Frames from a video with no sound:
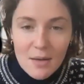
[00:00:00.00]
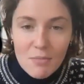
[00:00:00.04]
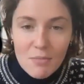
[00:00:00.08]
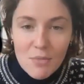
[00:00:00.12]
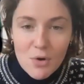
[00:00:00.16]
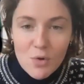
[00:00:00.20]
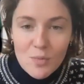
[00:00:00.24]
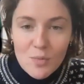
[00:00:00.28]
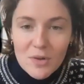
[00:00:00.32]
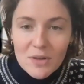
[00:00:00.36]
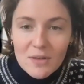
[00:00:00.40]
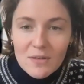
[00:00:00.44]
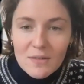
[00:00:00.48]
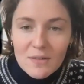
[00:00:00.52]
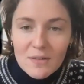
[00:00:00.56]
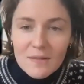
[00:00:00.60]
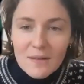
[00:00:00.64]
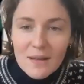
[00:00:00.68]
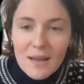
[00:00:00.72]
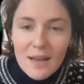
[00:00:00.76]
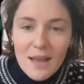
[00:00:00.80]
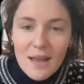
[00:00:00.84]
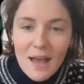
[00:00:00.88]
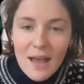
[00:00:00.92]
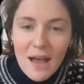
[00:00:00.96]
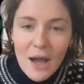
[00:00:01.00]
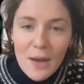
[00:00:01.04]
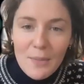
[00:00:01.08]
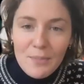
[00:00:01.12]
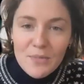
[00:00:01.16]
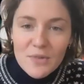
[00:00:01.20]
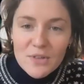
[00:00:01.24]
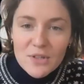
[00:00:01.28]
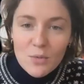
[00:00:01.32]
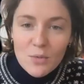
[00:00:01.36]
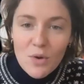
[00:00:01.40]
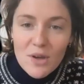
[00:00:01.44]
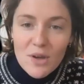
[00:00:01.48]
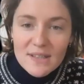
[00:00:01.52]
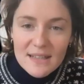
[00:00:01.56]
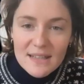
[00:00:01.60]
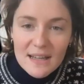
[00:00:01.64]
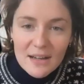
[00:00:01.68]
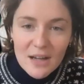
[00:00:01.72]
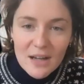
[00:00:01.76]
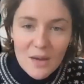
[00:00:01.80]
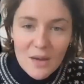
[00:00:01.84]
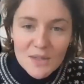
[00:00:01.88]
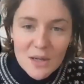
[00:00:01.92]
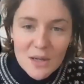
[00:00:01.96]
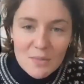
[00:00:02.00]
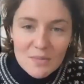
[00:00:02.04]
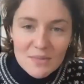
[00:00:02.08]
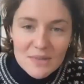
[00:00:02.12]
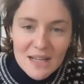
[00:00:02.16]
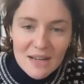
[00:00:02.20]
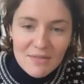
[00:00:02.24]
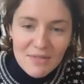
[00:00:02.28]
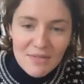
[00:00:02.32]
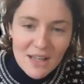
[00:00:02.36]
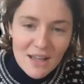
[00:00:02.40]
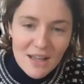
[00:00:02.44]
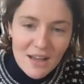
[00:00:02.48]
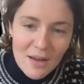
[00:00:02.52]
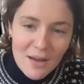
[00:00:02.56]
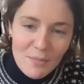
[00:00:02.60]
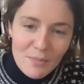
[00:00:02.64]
moment. So whilst that comes up, Devi,